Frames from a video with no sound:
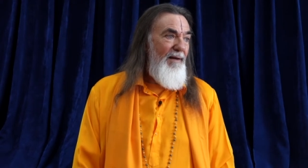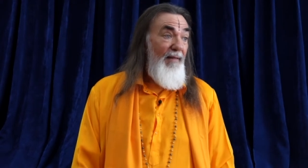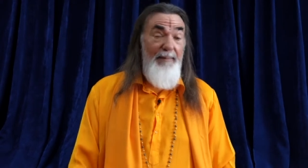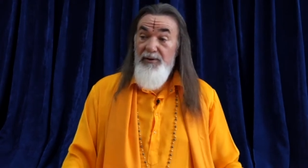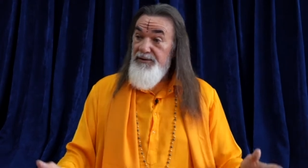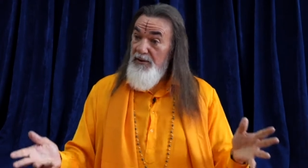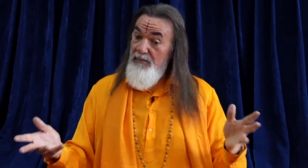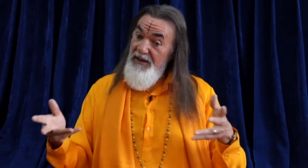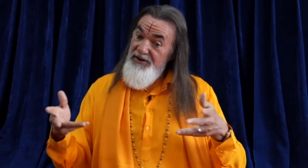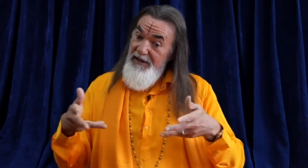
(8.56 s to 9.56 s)
They put so
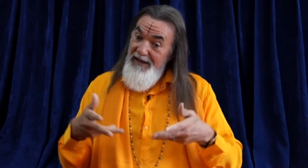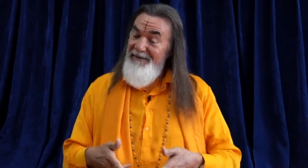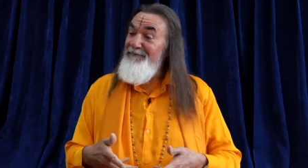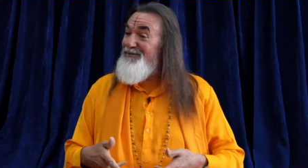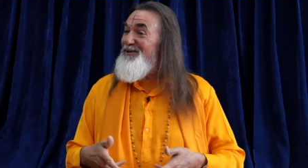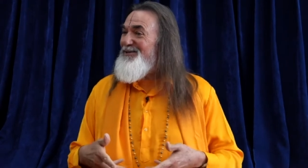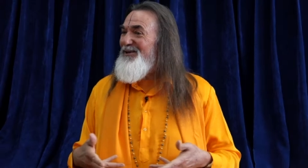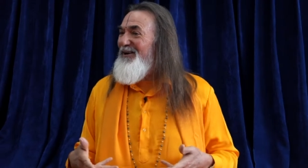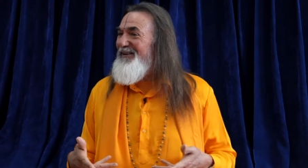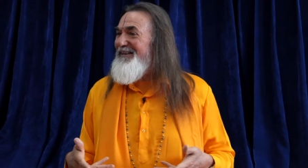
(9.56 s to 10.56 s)
much emphasis
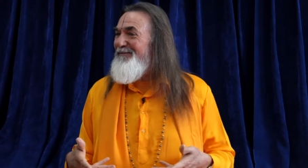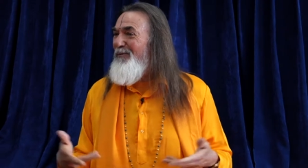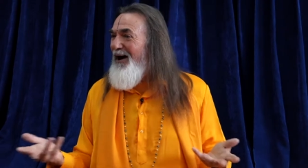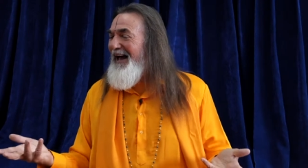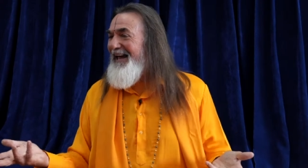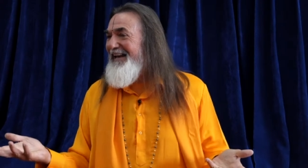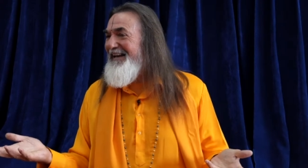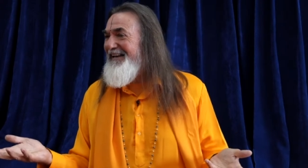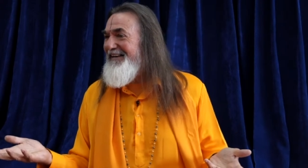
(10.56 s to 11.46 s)
on it. Why?